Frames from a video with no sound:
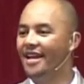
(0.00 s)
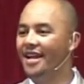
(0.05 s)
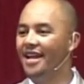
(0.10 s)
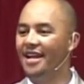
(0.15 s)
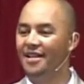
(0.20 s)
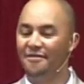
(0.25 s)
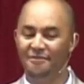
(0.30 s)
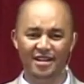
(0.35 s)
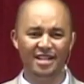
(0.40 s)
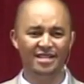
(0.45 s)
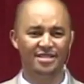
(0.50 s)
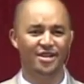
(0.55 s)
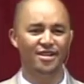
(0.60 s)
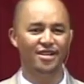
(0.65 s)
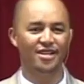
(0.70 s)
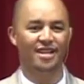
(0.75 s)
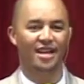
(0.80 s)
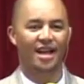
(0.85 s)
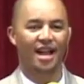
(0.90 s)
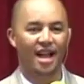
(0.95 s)
It feels
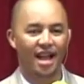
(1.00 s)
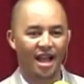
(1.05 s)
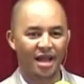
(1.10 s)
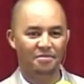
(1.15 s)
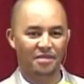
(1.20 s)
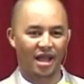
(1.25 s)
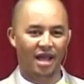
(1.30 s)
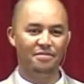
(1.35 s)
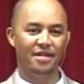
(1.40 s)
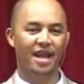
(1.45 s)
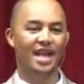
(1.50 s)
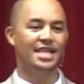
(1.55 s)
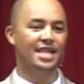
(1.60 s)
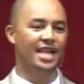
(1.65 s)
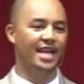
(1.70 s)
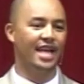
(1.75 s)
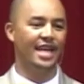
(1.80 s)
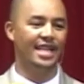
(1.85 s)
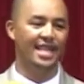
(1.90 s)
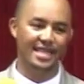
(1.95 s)
good. I'm
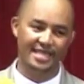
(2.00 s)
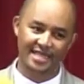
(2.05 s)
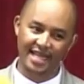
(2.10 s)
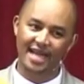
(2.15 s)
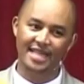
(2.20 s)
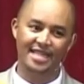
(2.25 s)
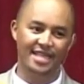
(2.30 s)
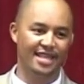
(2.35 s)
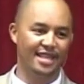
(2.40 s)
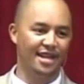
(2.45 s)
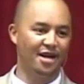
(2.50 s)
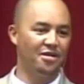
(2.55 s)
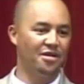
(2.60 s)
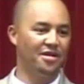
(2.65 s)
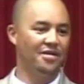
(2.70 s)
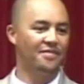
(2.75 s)
actually getting started now.